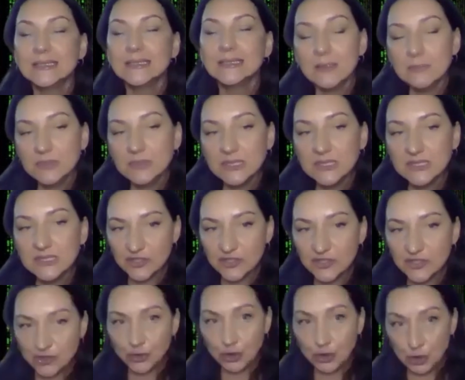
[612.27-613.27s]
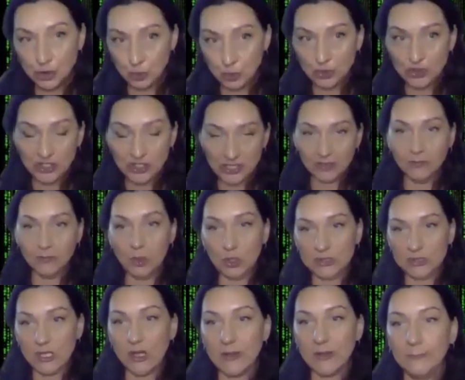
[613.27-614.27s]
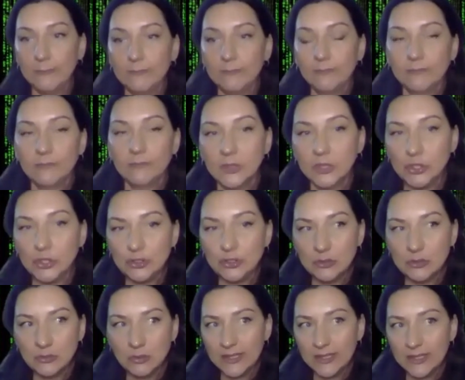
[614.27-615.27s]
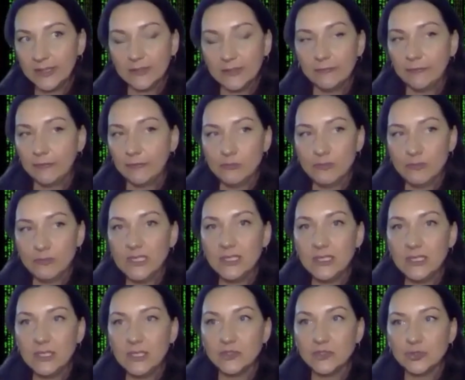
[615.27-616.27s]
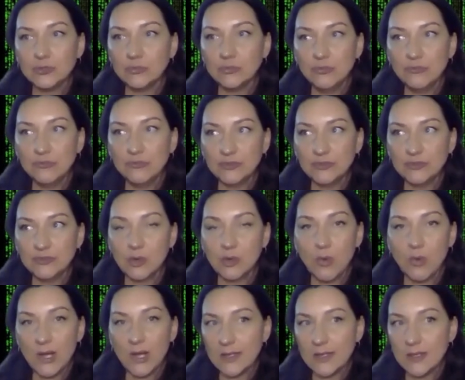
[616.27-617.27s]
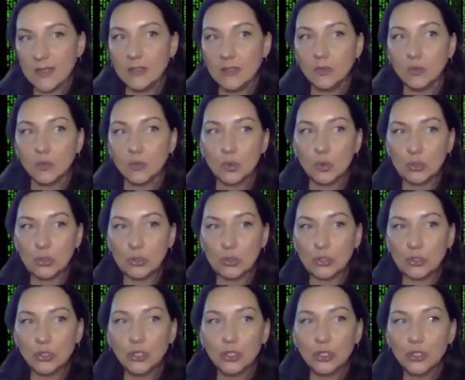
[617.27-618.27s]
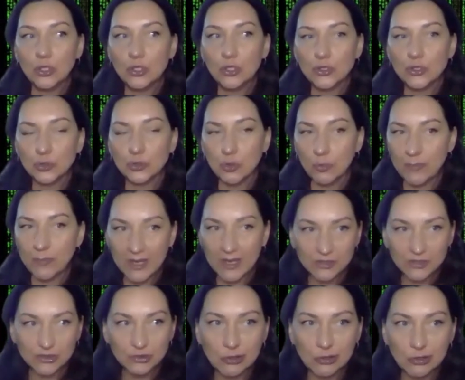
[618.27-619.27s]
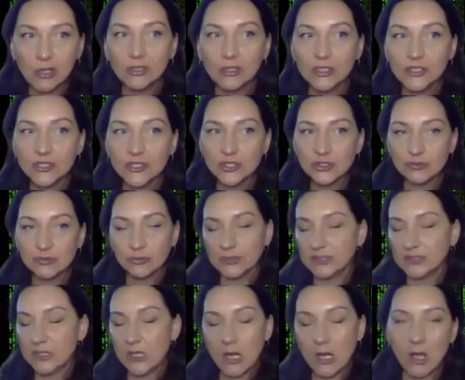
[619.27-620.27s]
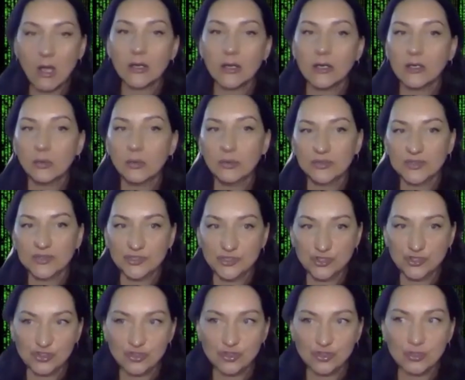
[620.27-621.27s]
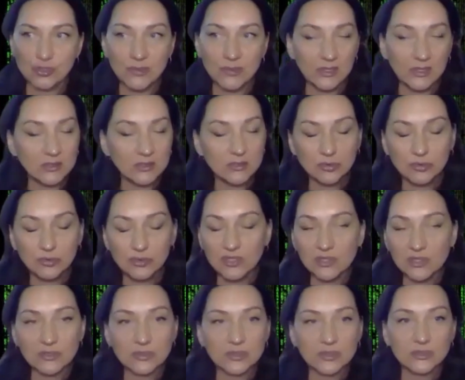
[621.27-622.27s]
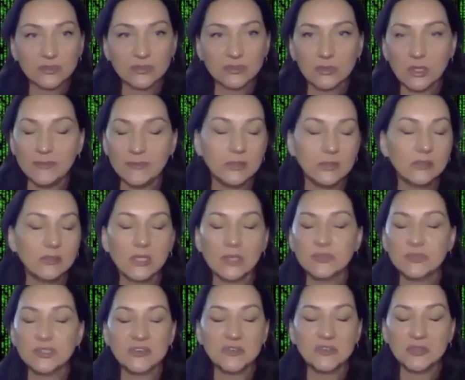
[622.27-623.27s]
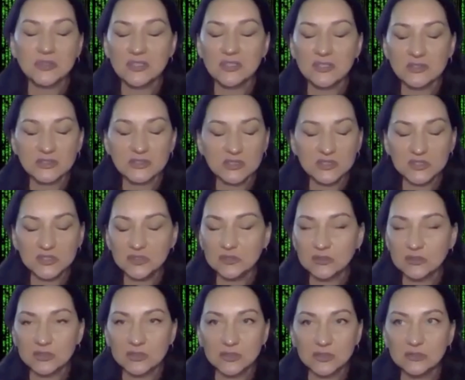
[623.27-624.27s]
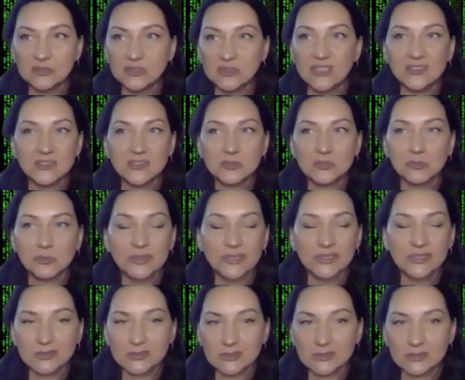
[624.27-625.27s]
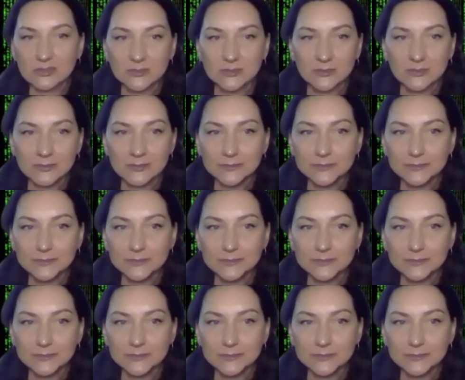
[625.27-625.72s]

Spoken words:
Some decisions do take more time. Like for me to move to Hawaii or to go back to college was not a quick decision to make. It took years. I mean, I'm sorry, not years. It took days, it took weeks.